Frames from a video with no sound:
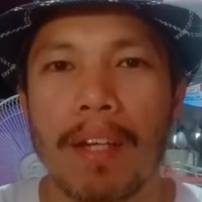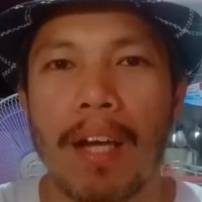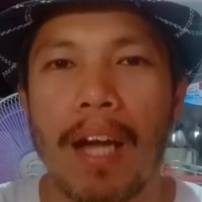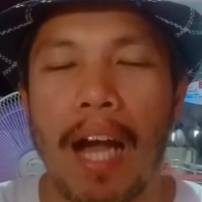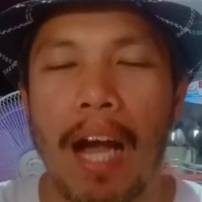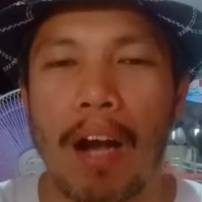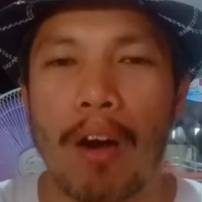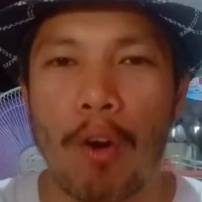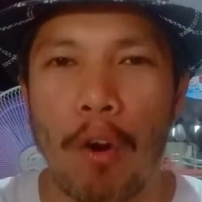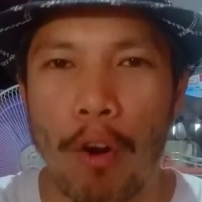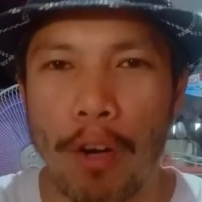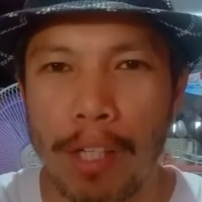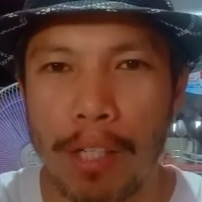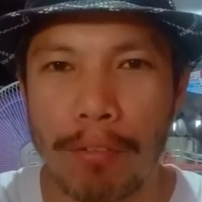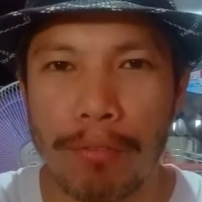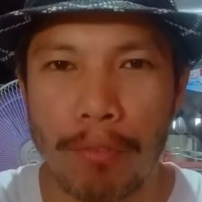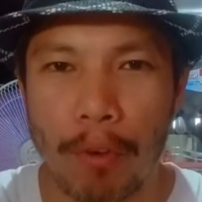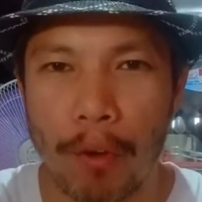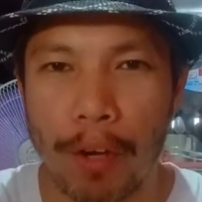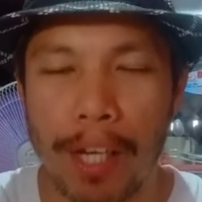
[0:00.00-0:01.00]
Ang
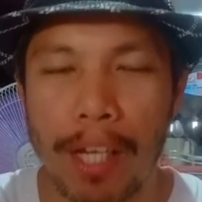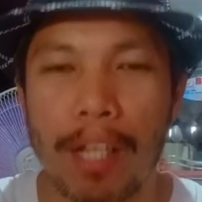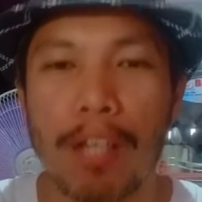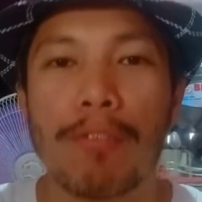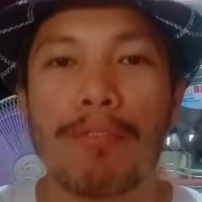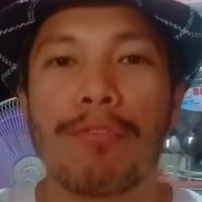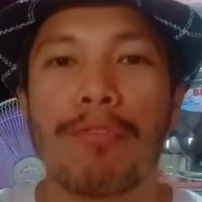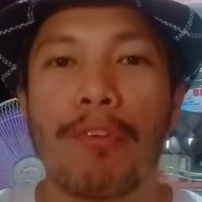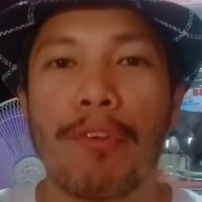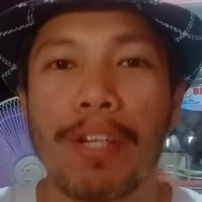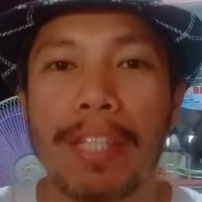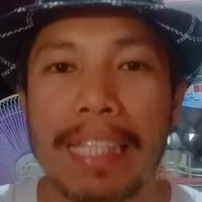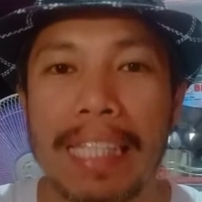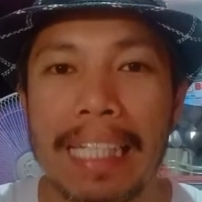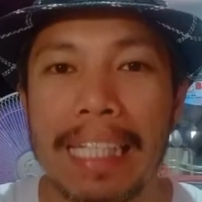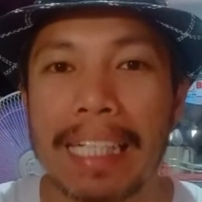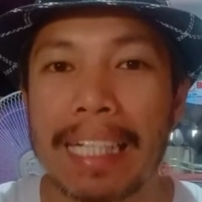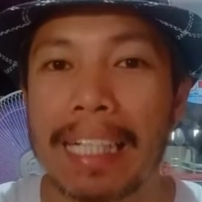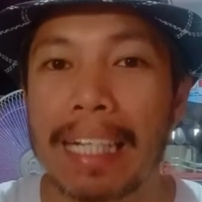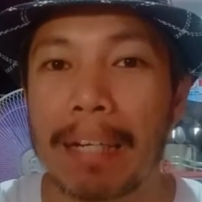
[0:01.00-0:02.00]
olive oil,
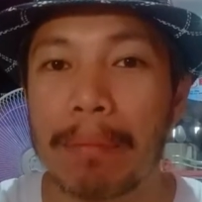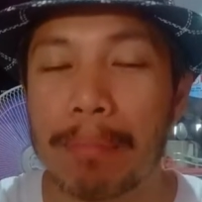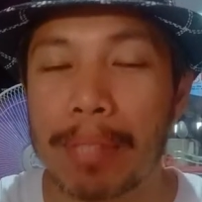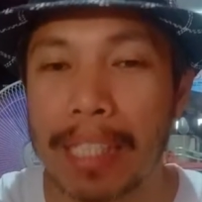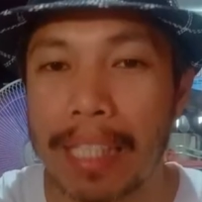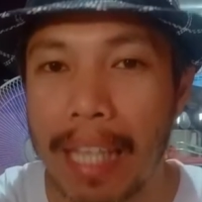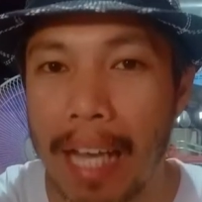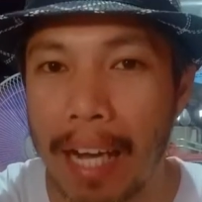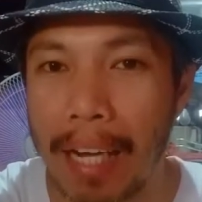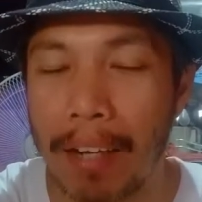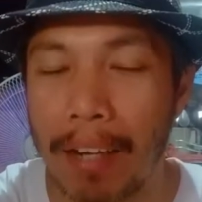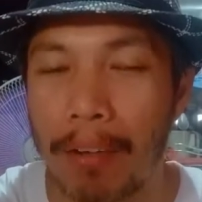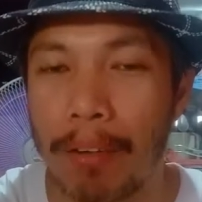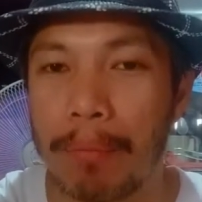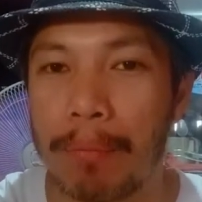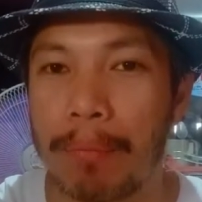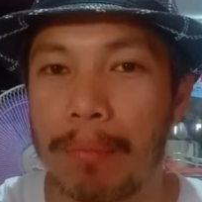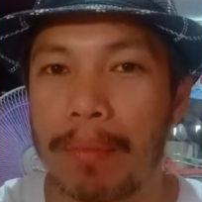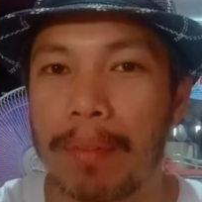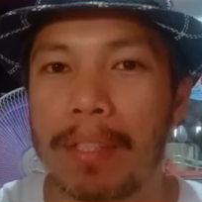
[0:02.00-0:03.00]
14 grams lang.
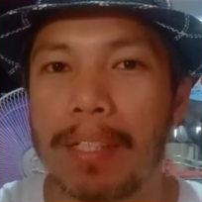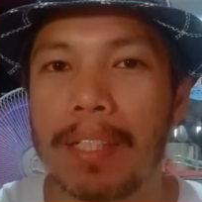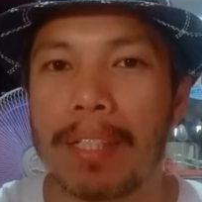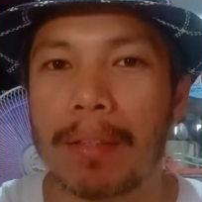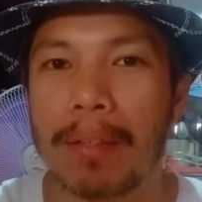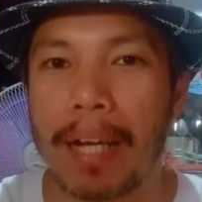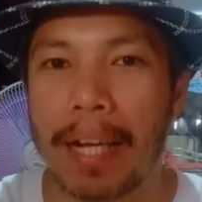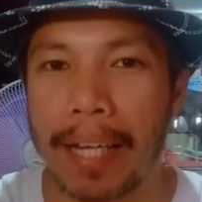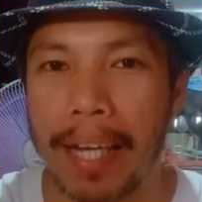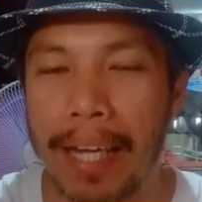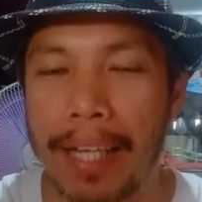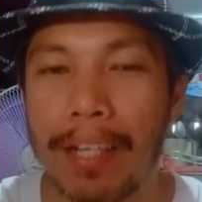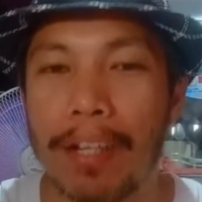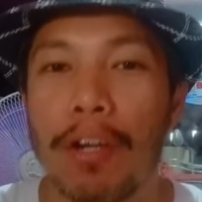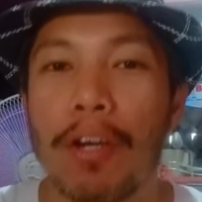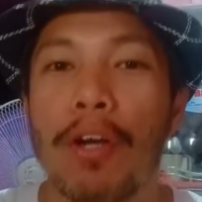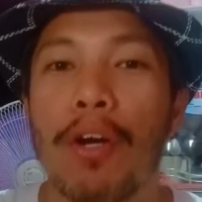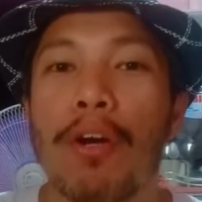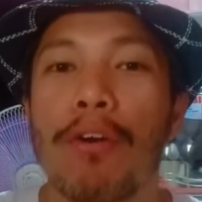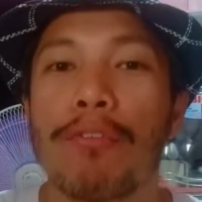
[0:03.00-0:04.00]
Again,
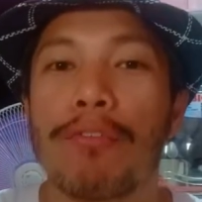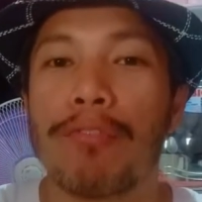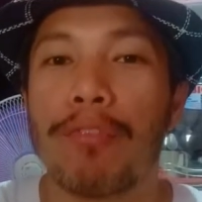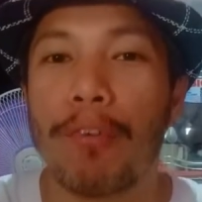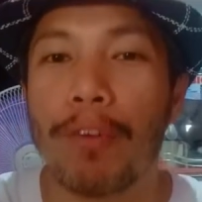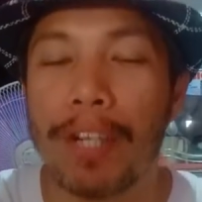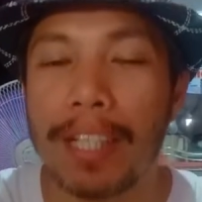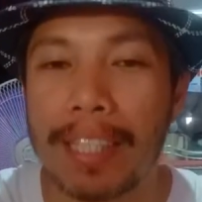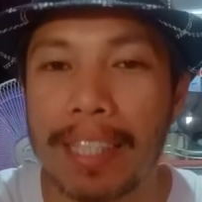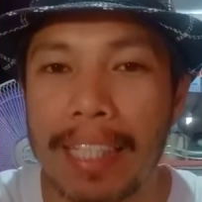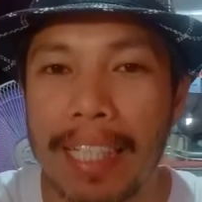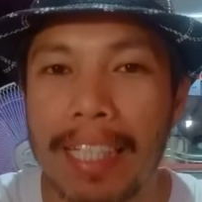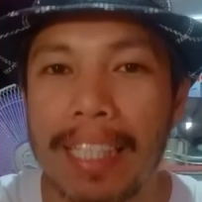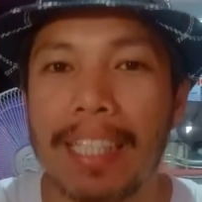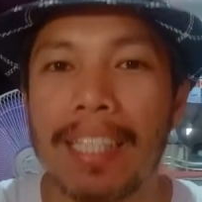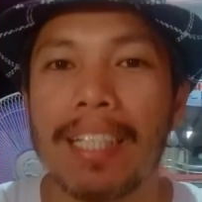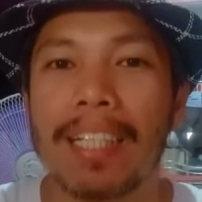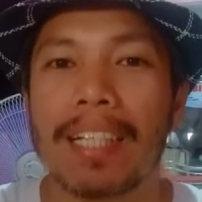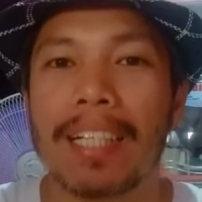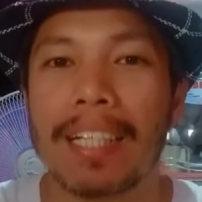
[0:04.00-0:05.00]

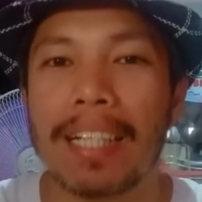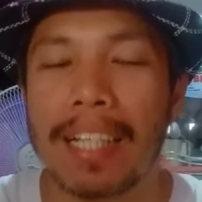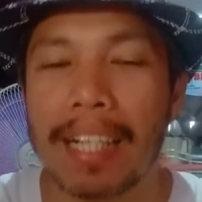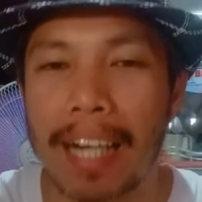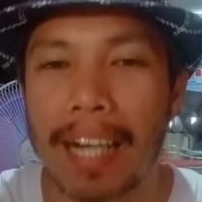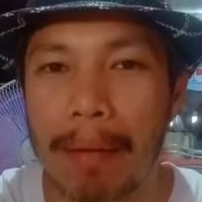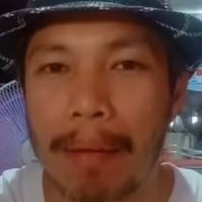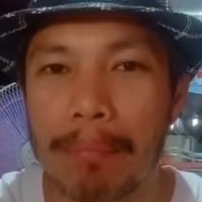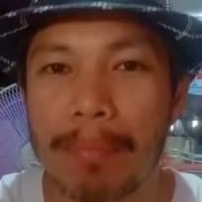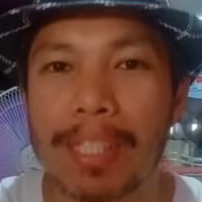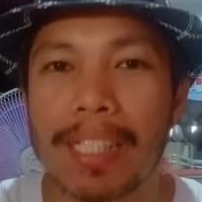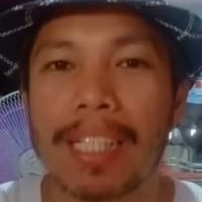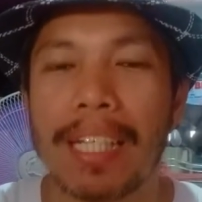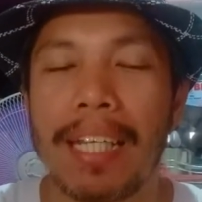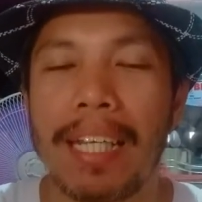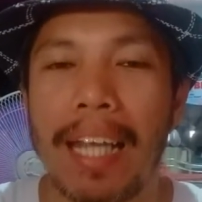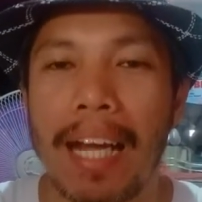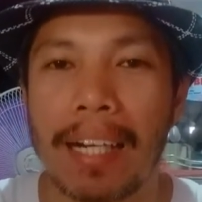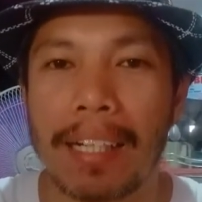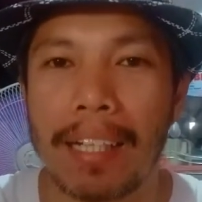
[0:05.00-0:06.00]
14 grams
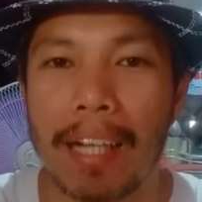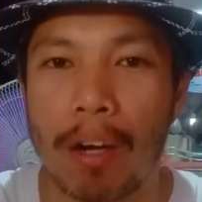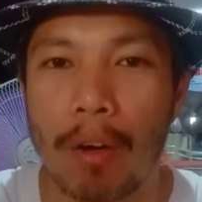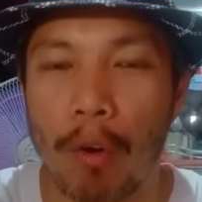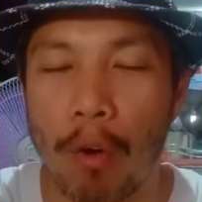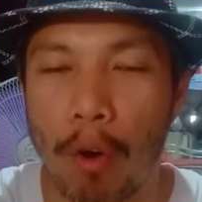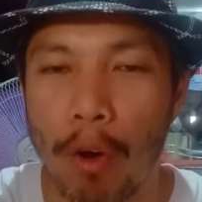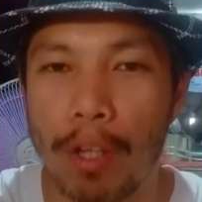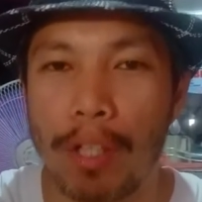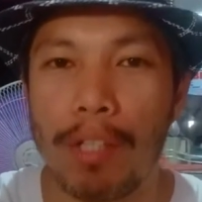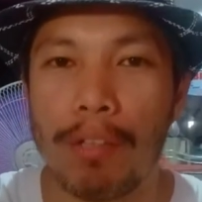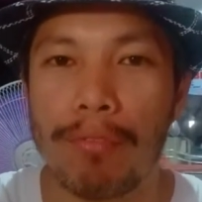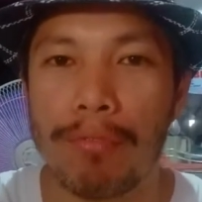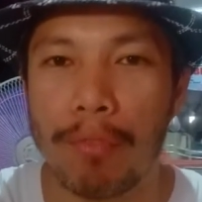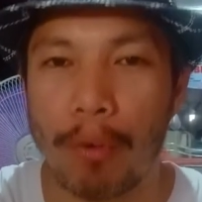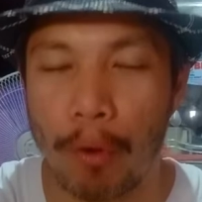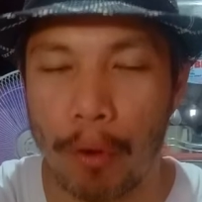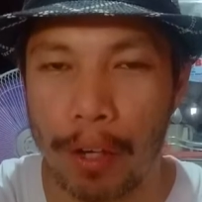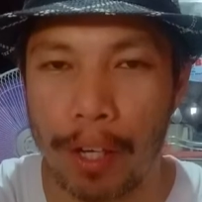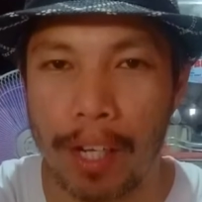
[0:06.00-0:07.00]
lang ng olive
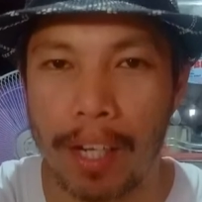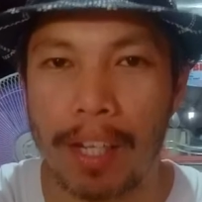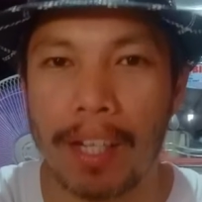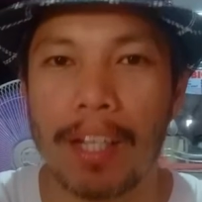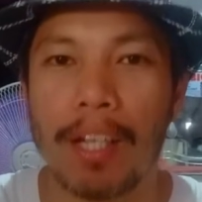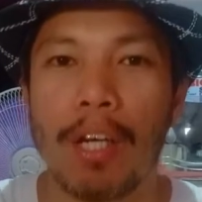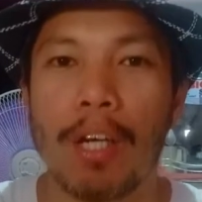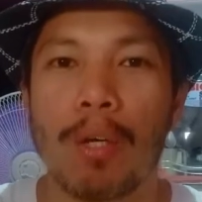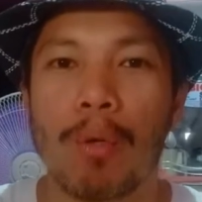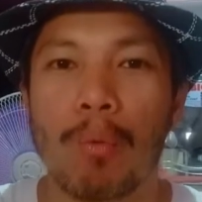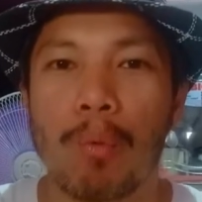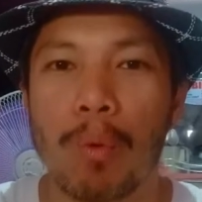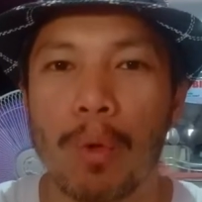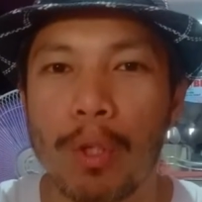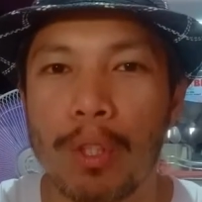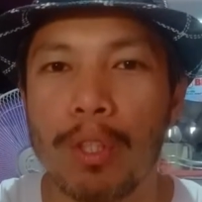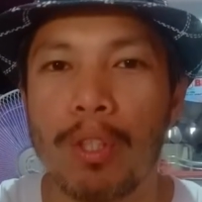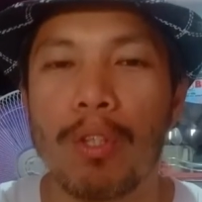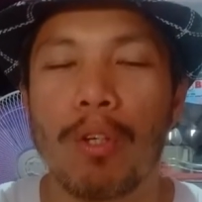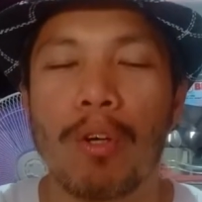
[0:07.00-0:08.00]
oil
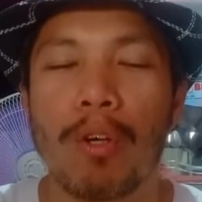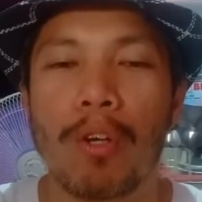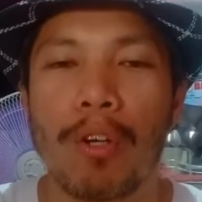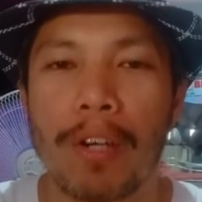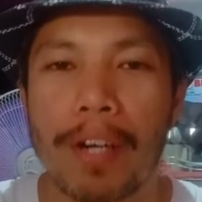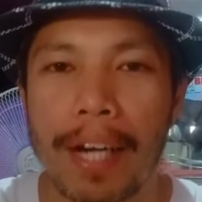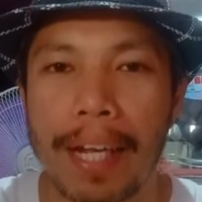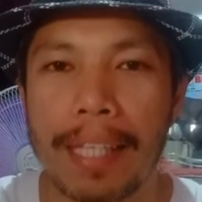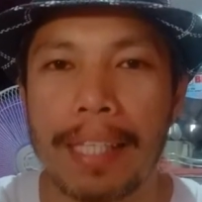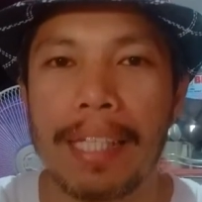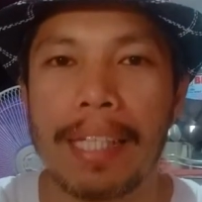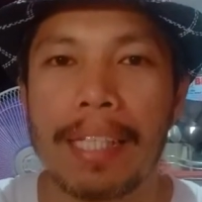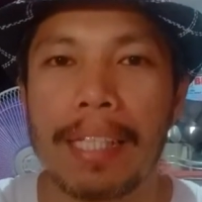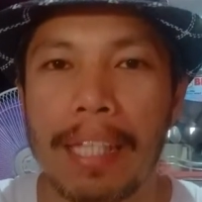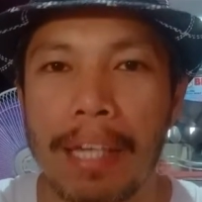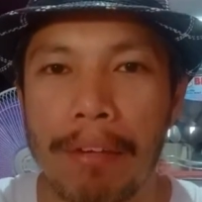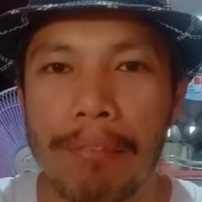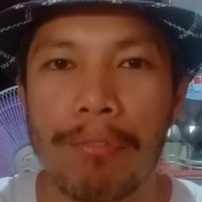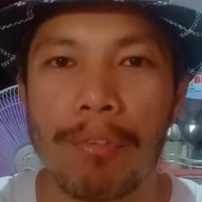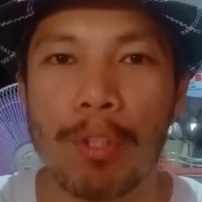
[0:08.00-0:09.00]
would already
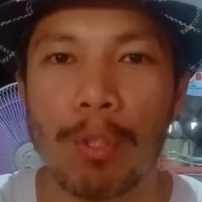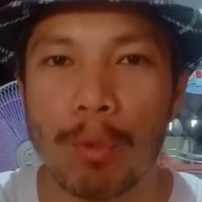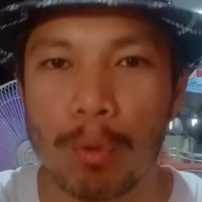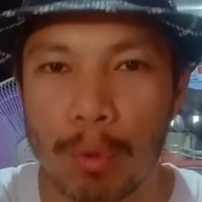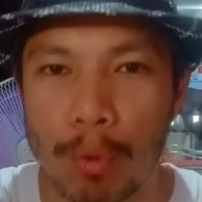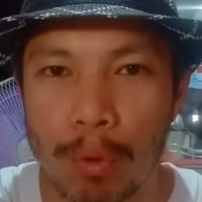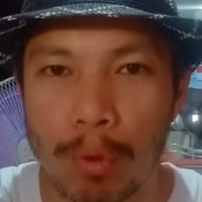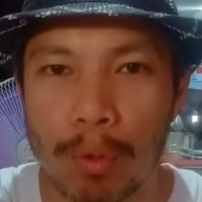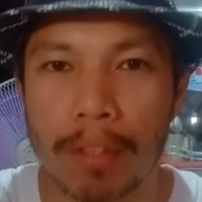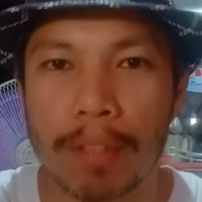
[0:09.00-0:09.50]
give you